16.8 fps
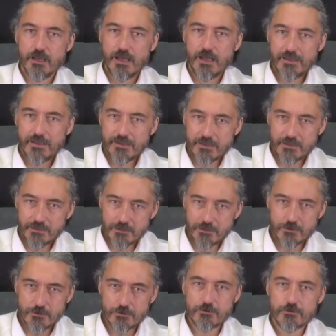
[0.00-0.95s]
I can
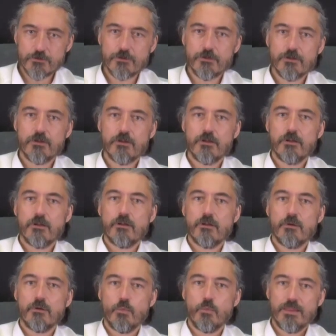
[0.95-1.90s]
learn
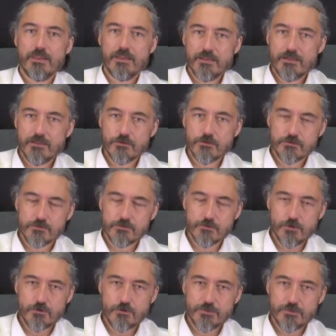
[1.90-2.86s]
within those
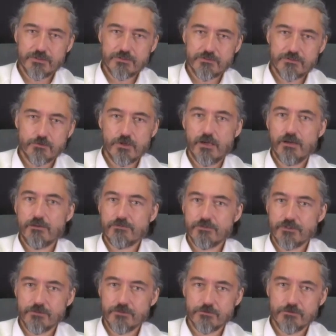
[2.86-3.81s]
moments or
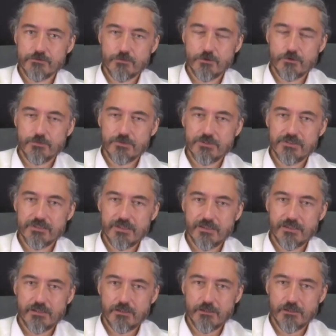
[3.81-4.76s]
after those moments, I
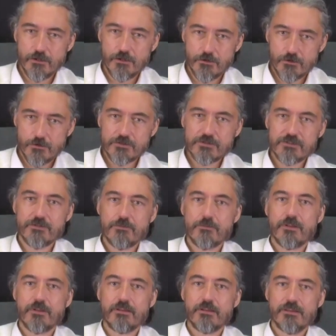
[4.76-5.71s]
can learn
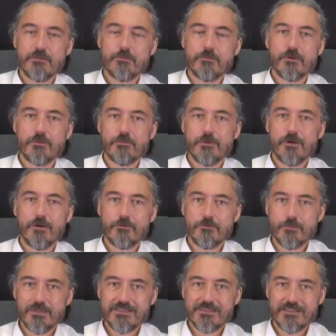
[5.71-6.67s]
something deeper about
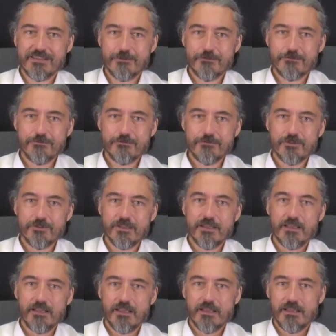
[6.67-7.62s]
myself
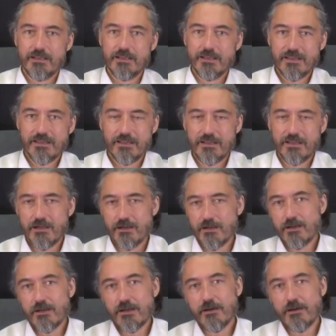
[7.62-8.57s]
and I can
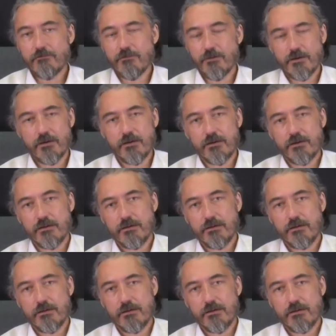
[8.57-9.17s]
uncover